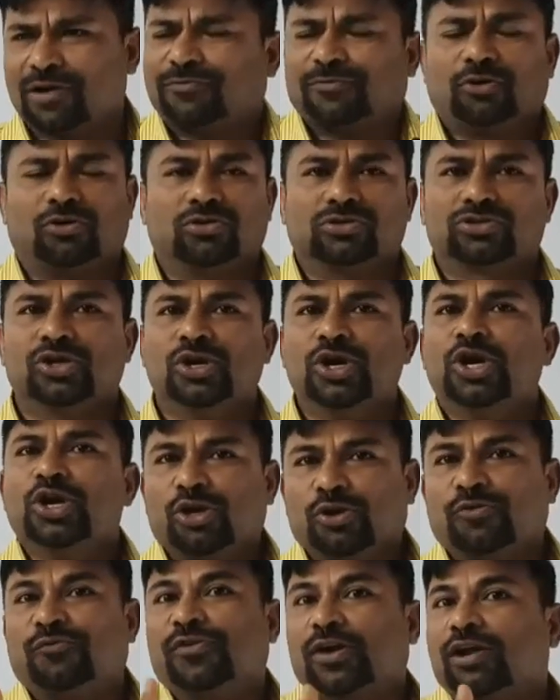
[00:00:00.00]
Of course,
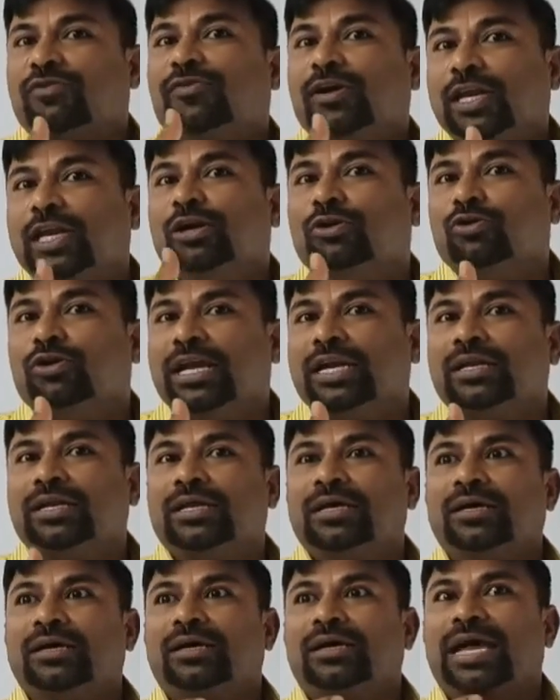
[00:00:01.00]
if you are very good at